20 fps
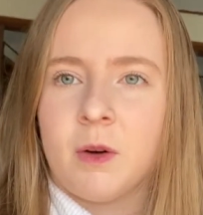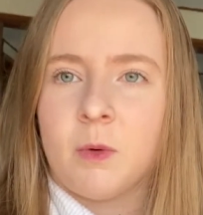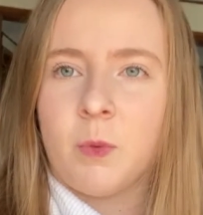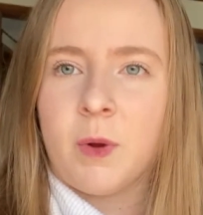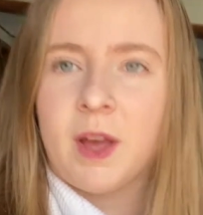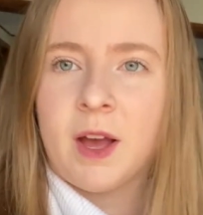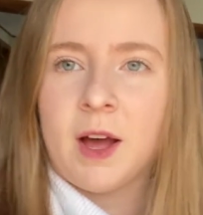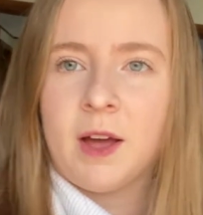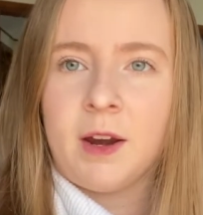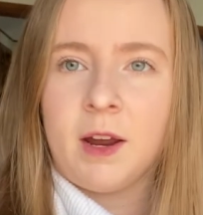
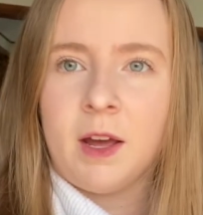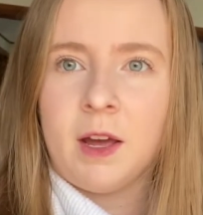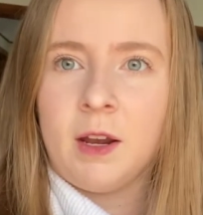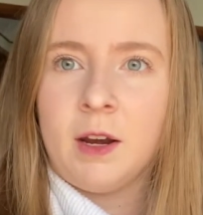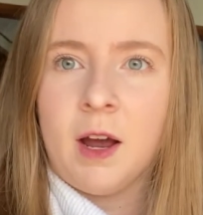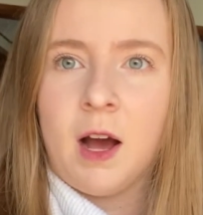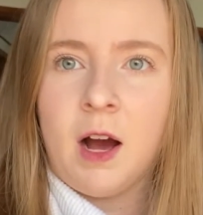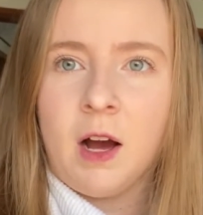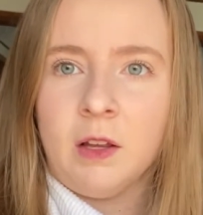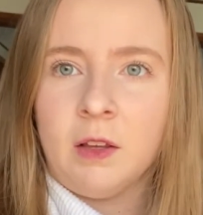we had
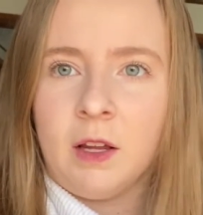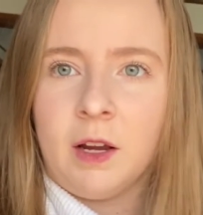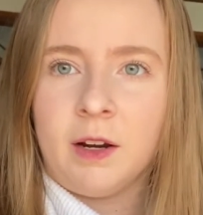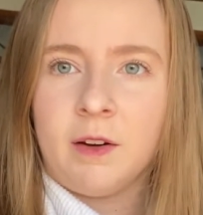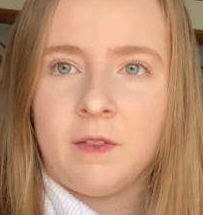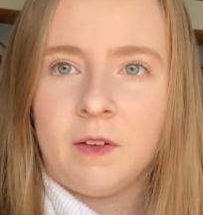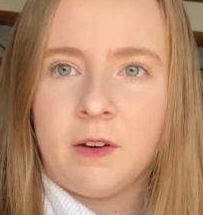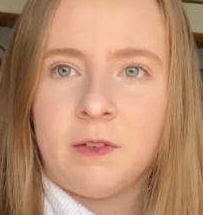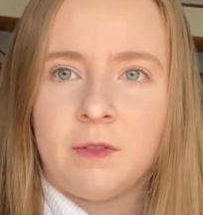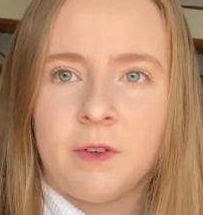an online
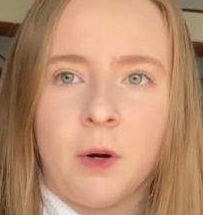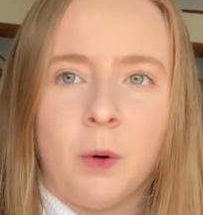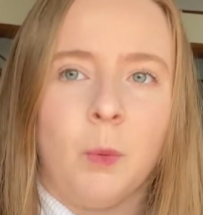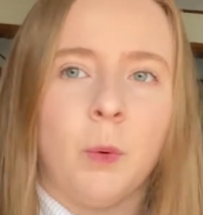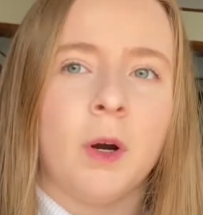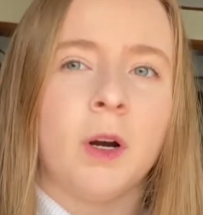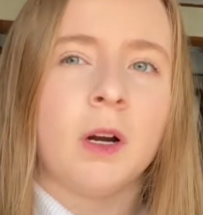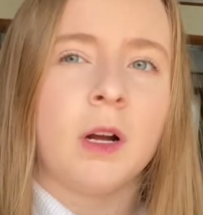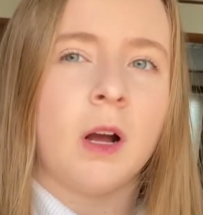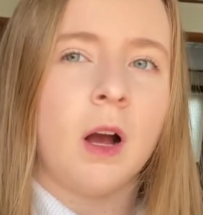event for
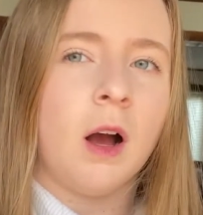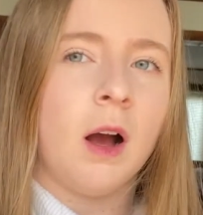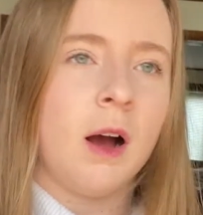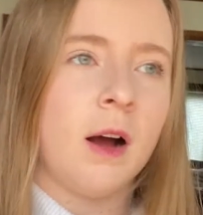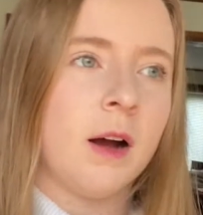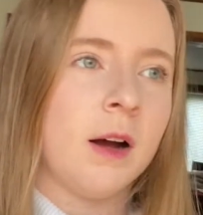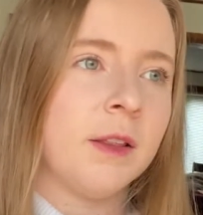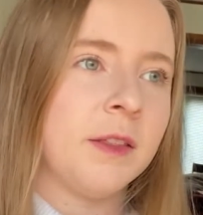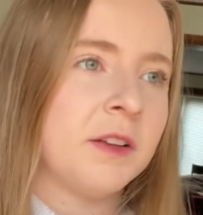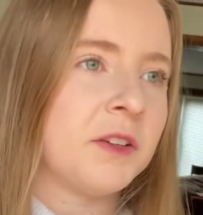work
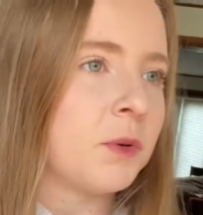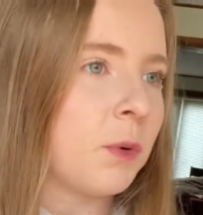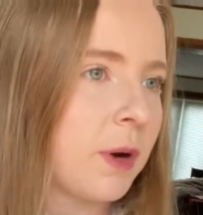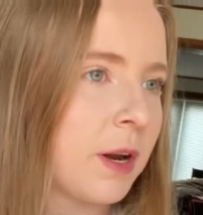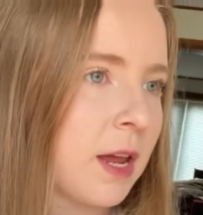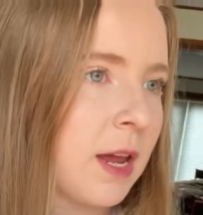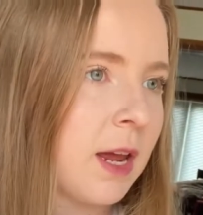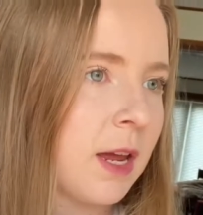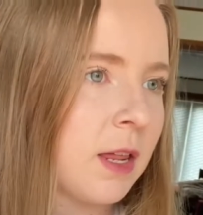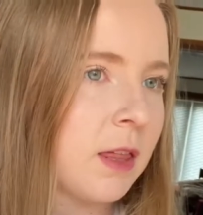on the
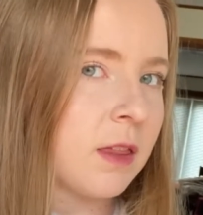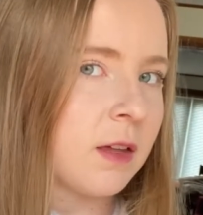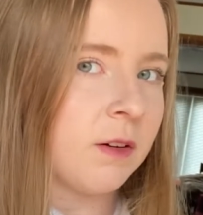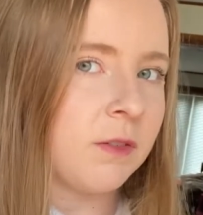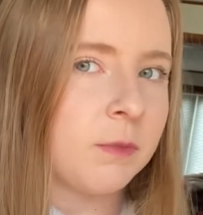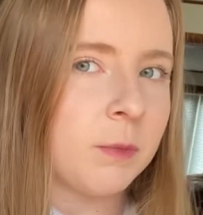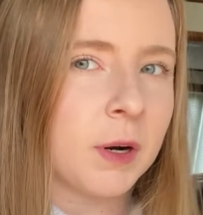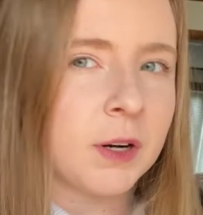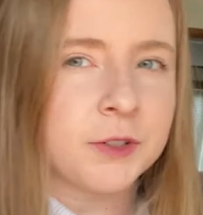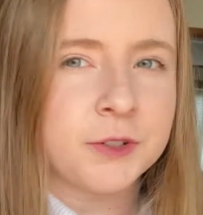28th
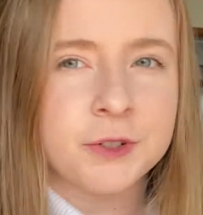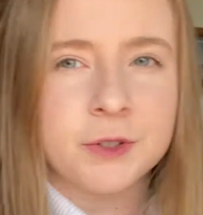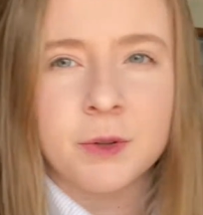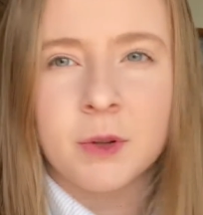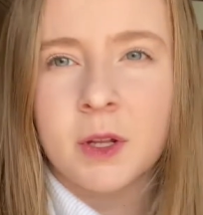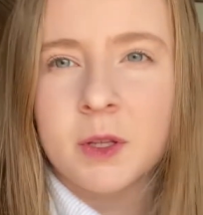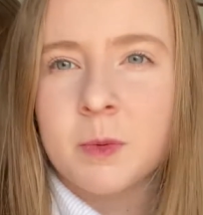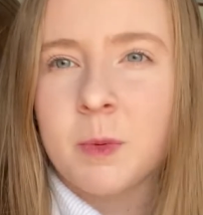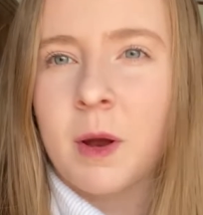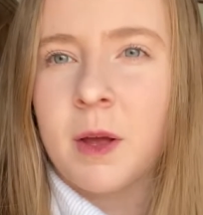of March, so
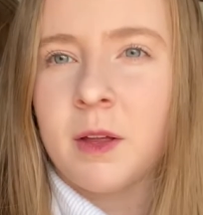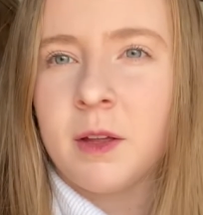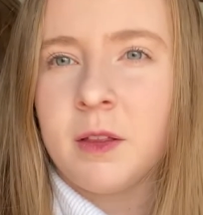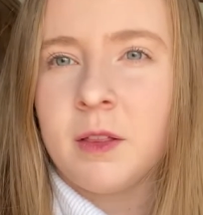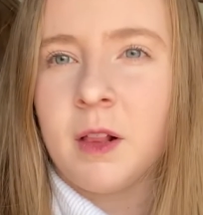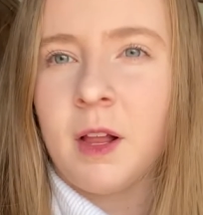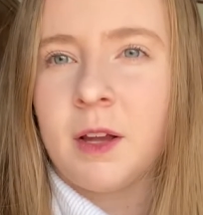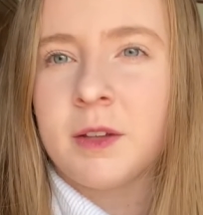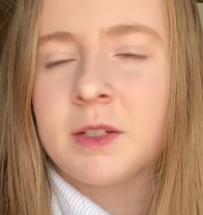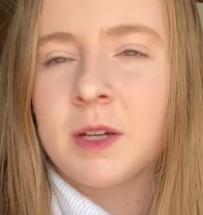that's probably
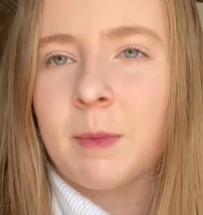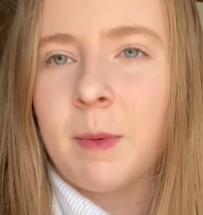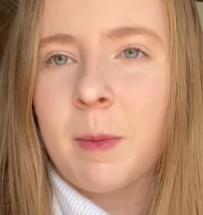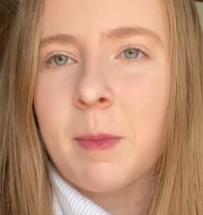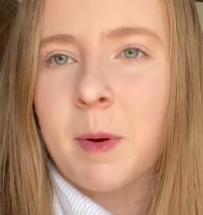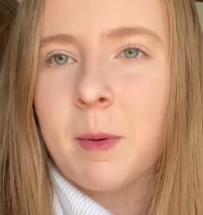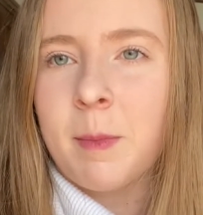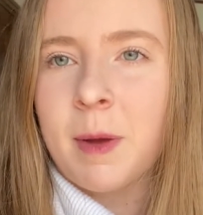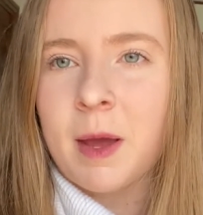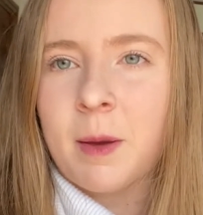the last time I
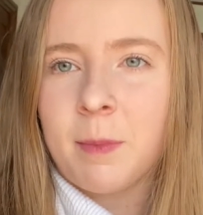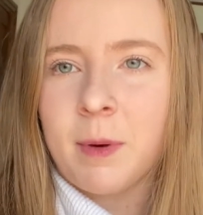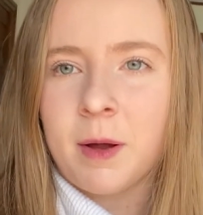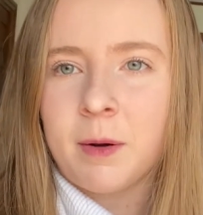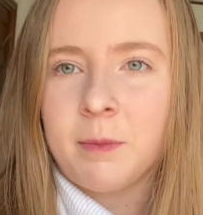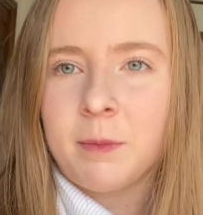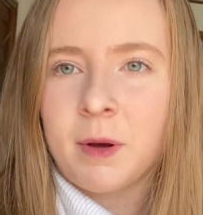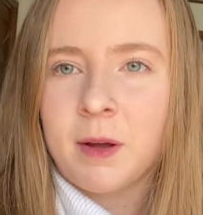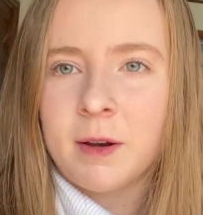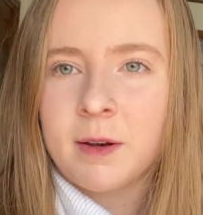put makeup
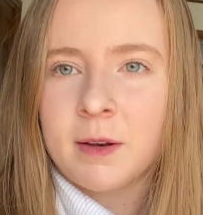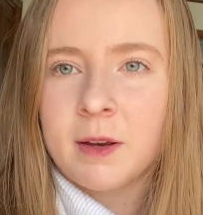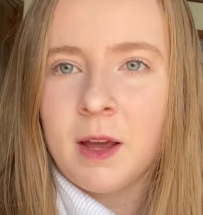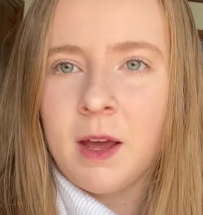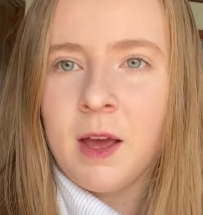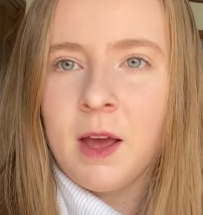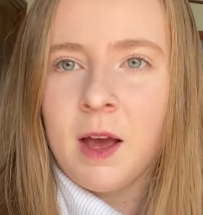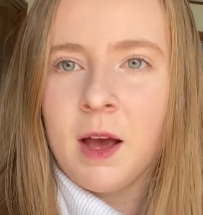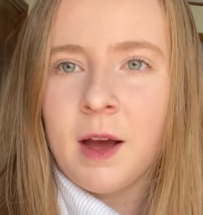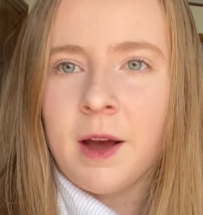on,
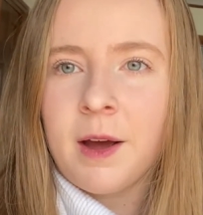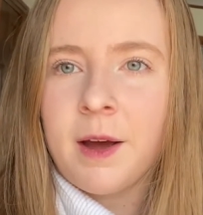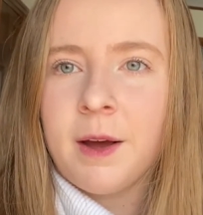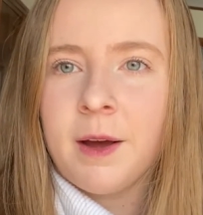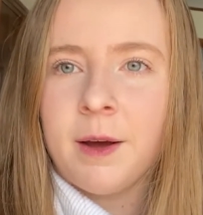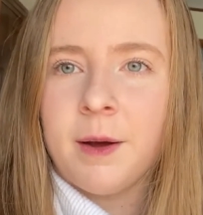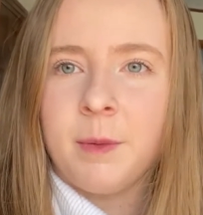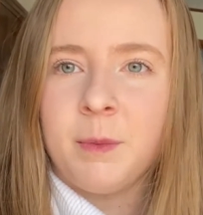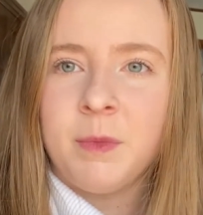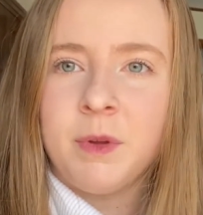
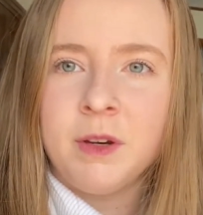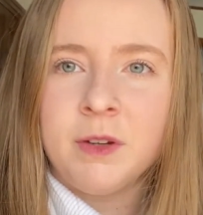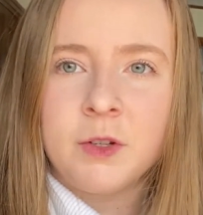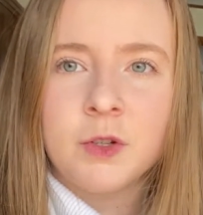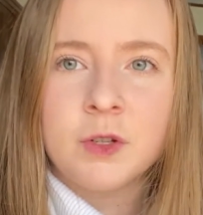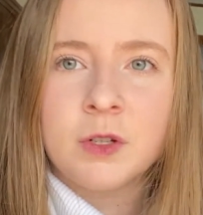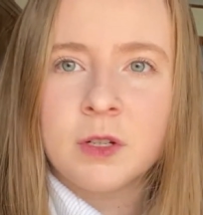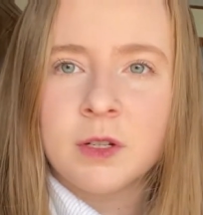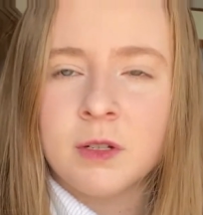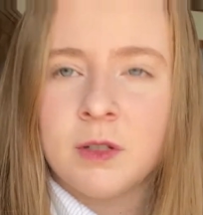but
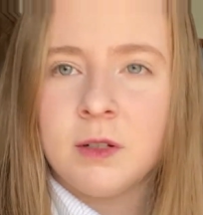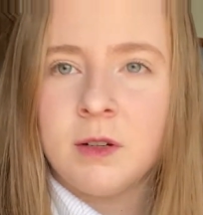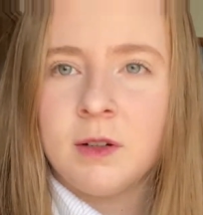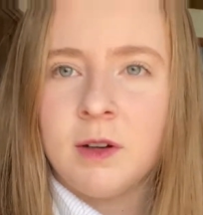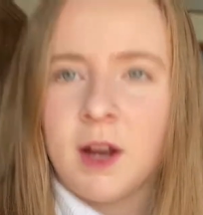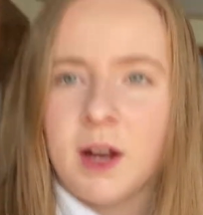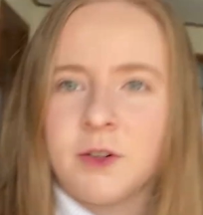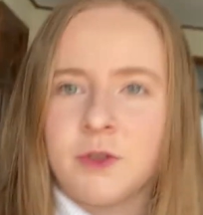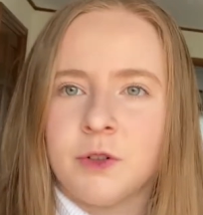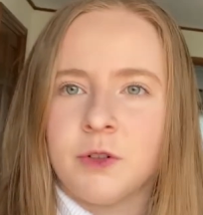just a
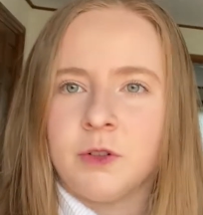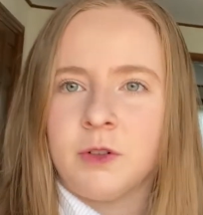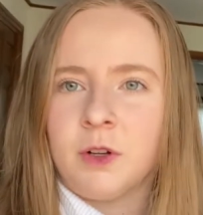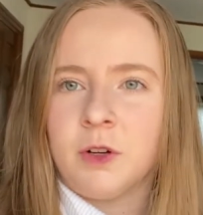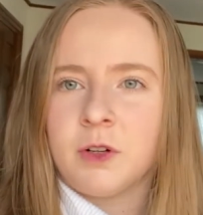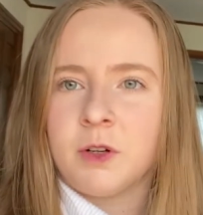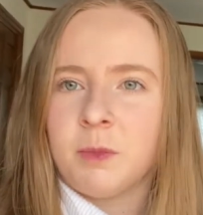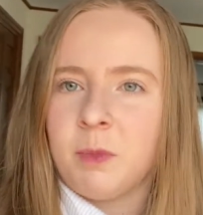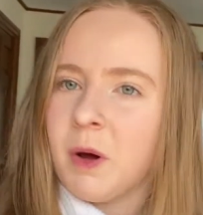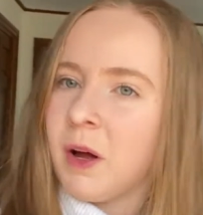natural
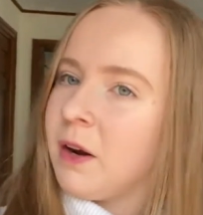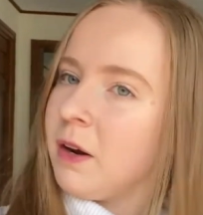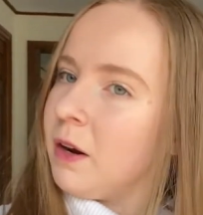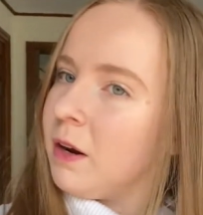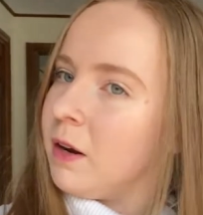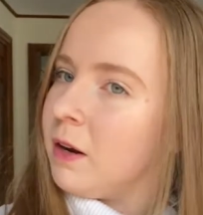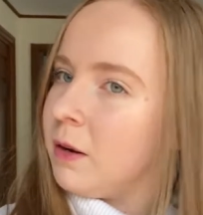look, but